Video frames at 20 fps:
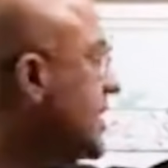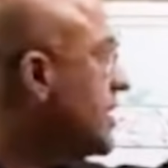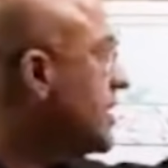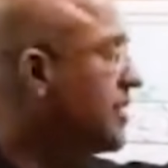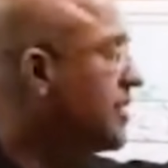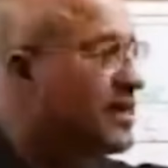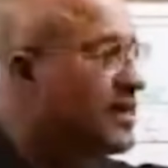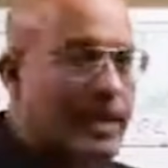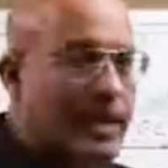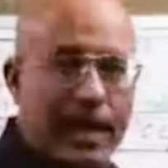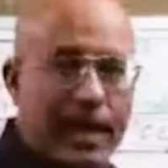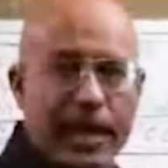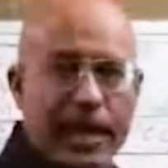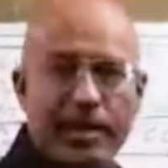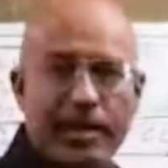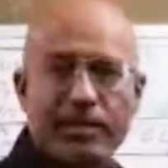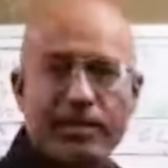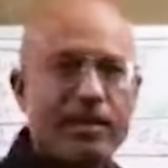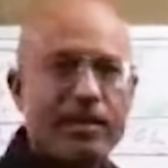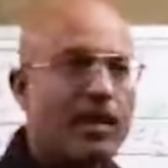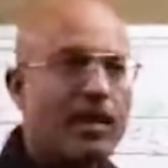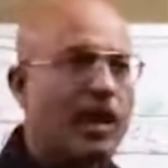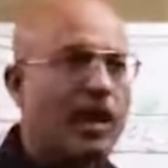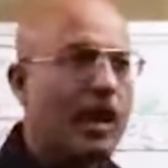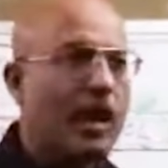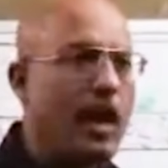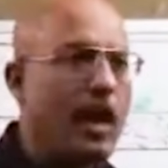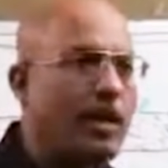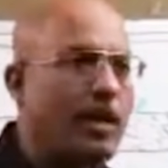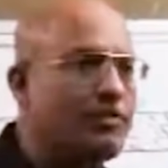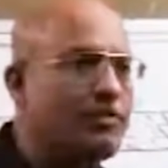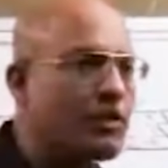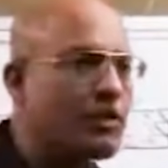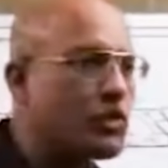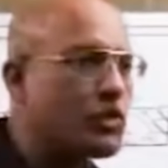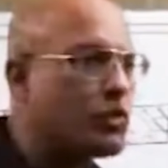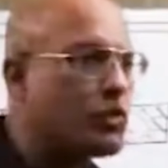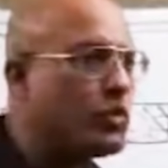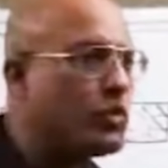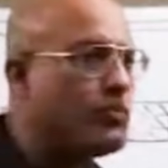E-clad loves
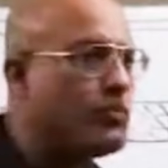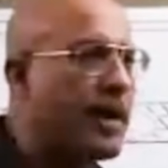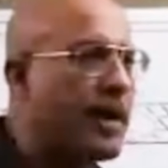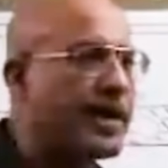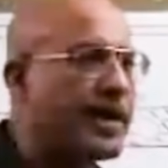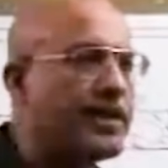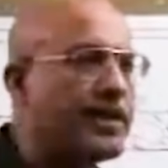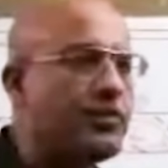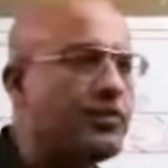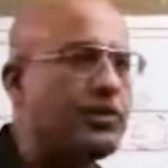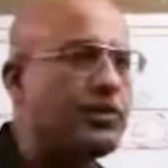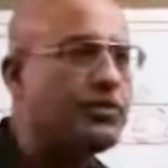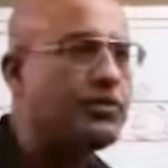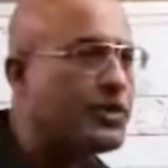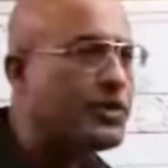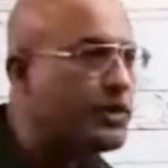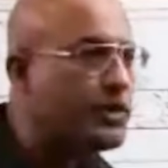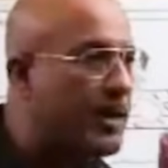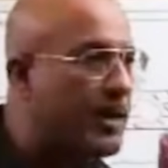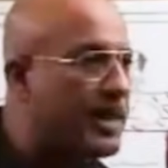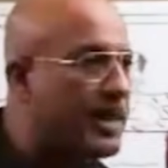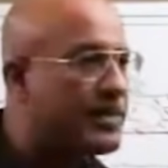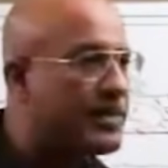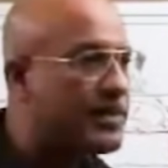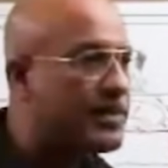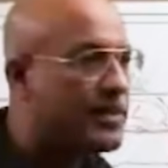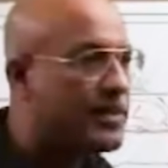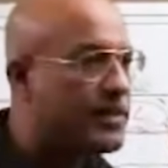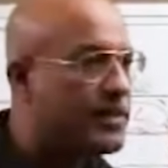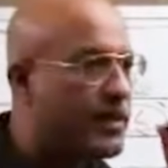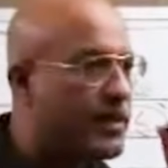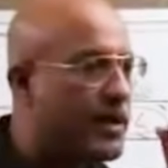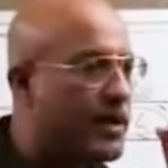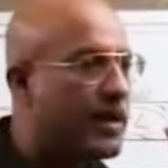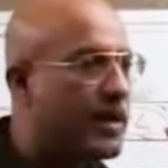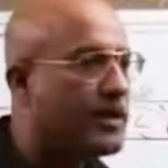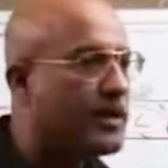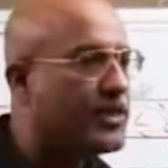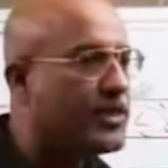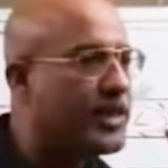to bind with female
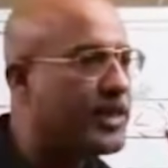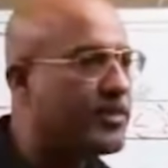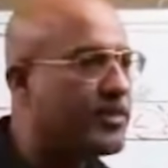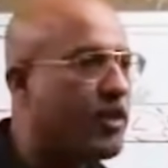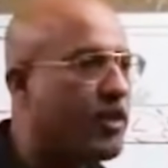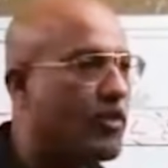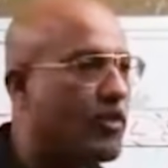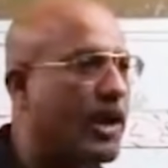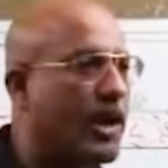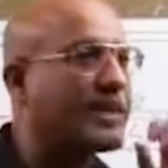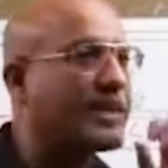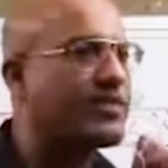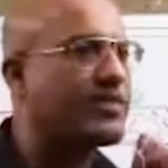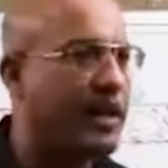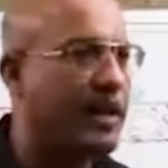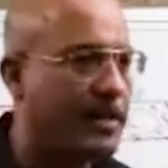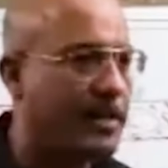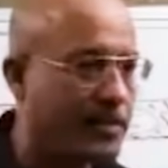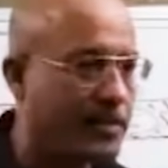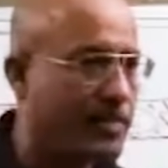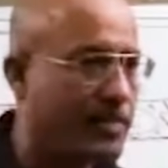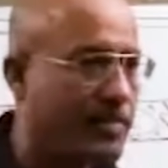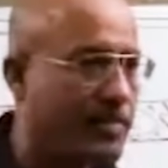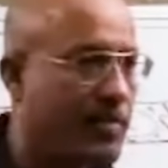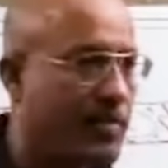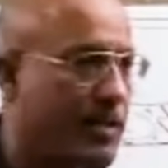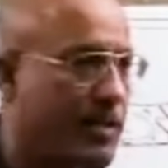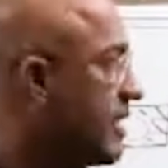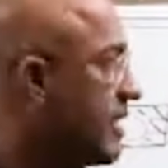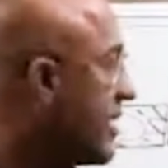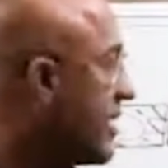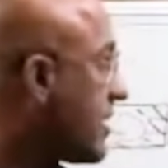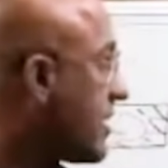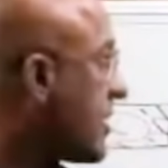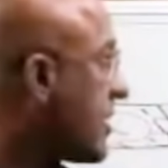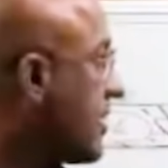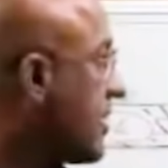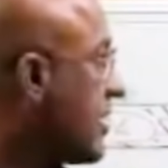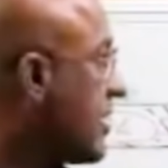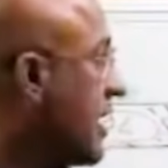uh, genital tract cells.
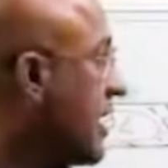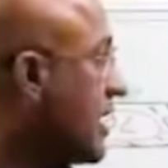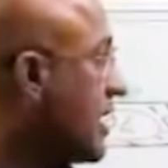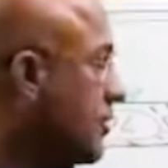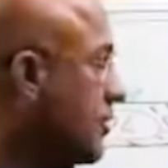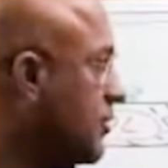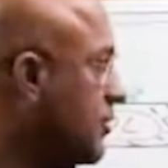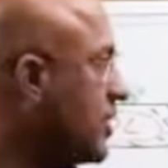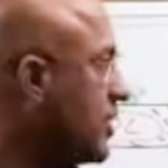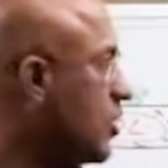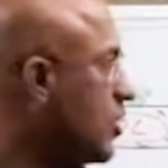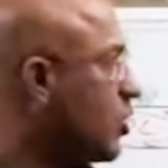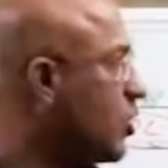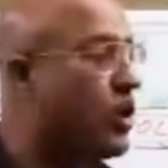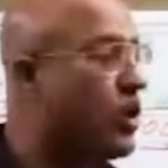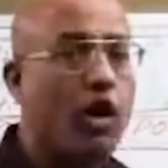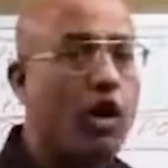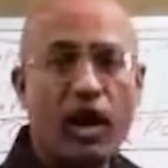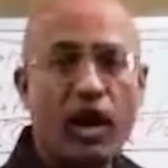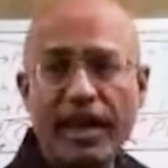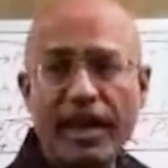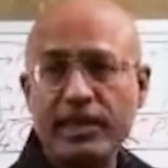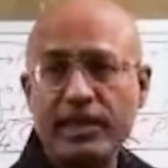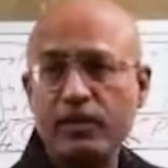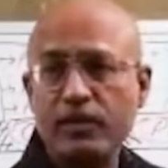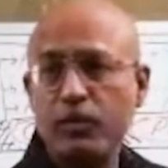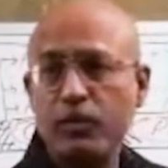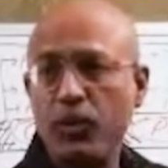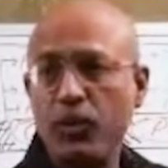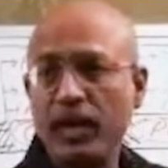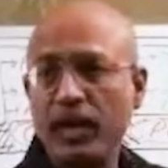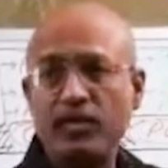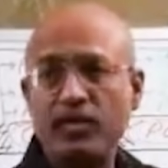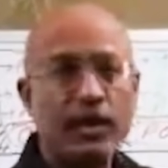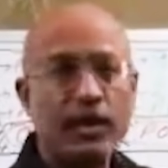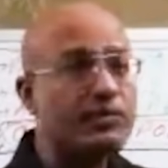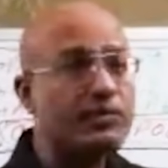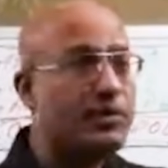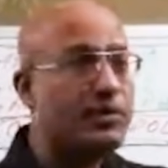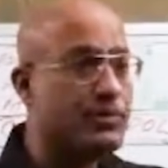Even though all HIV virus
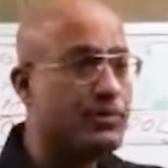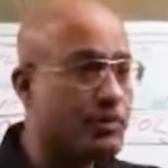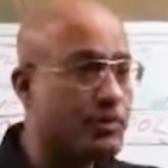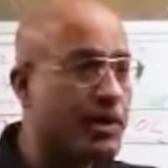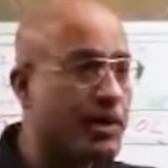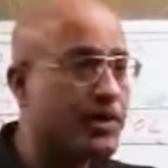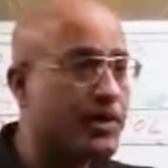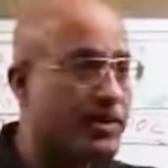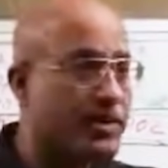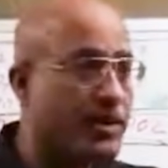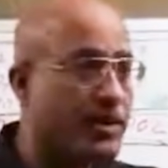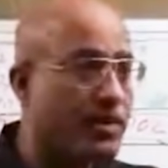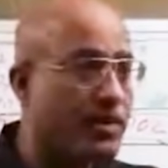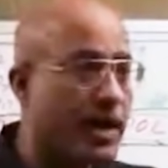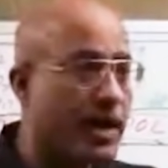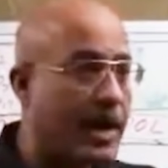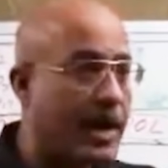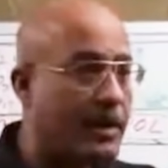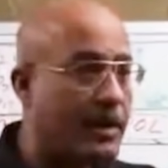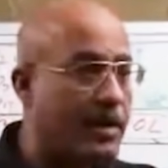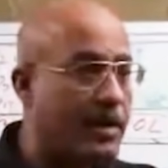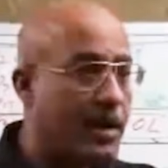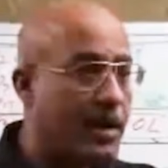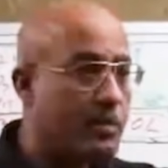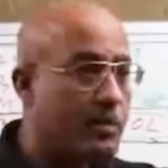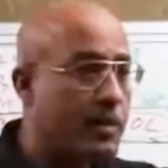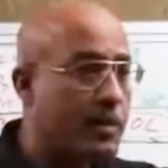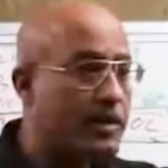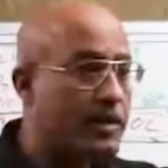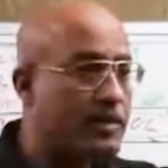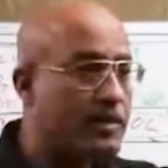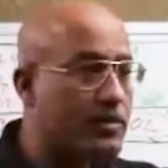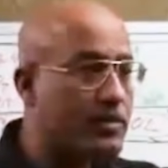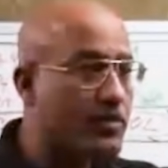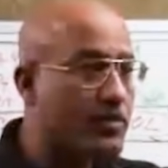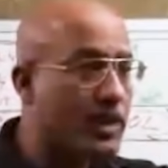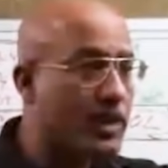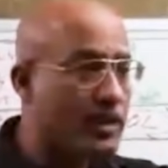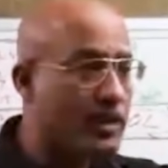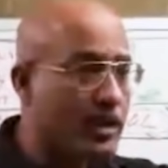love the female genital tract, but this
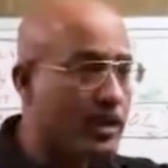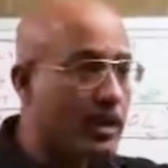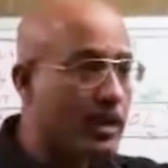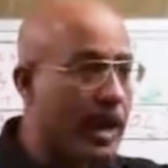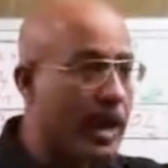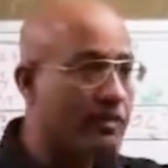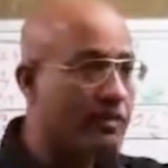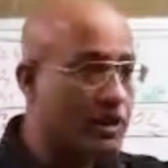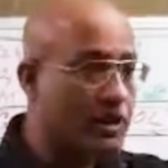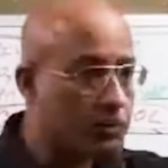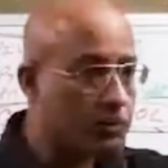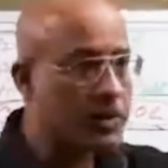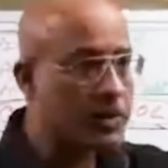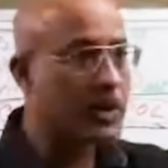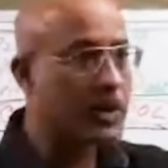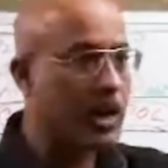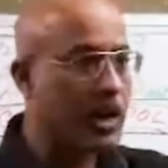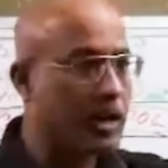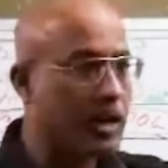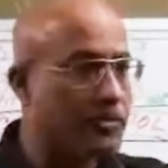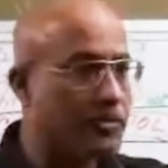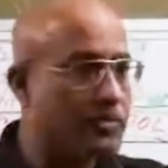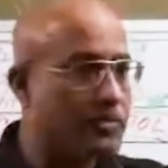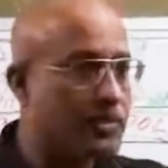one have a special love